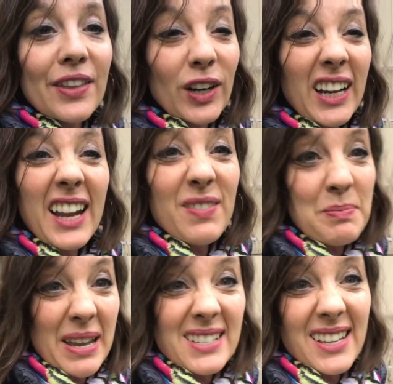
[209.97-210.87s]
They're kind of
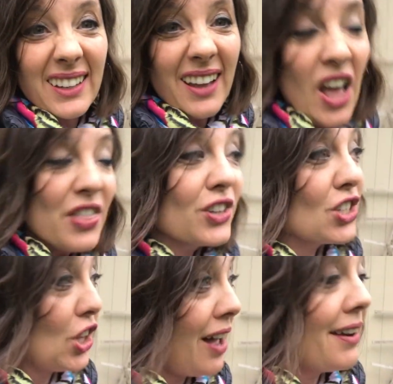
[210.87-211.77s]
amazing. There's a
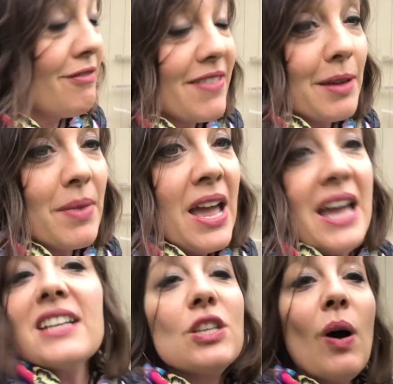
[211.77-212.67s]
lot of them.
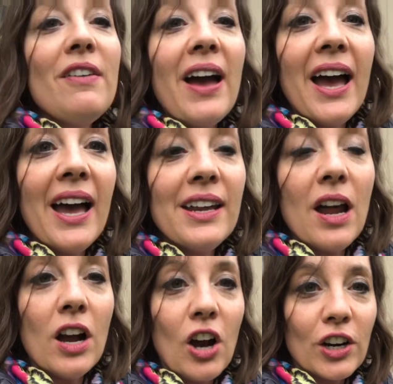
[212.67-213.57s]
So I've had
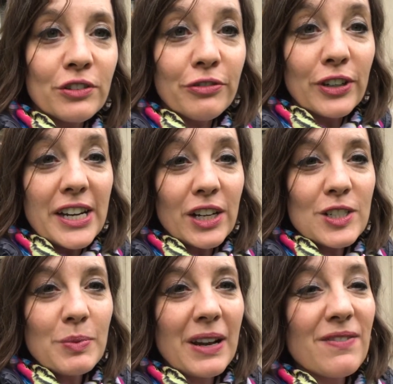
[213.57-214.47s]
a garden for
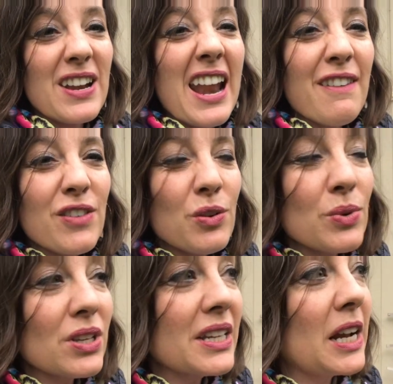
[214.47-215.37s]
years, but I've never
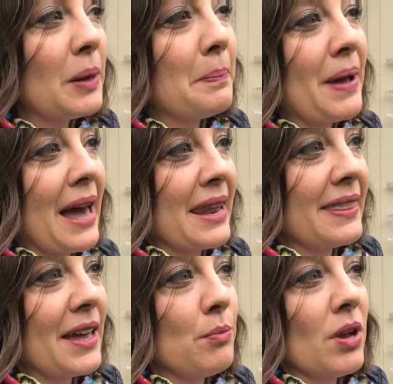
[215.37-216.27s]
really combated
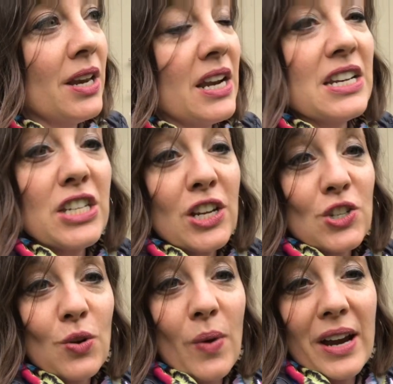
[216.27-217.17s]
them in an
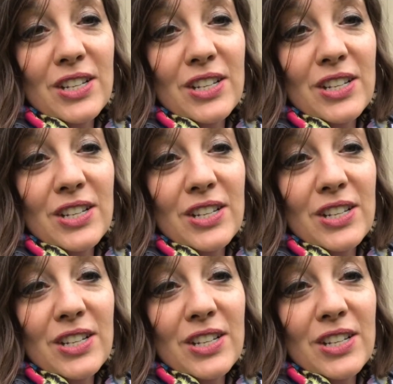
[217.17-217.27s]
intentional way.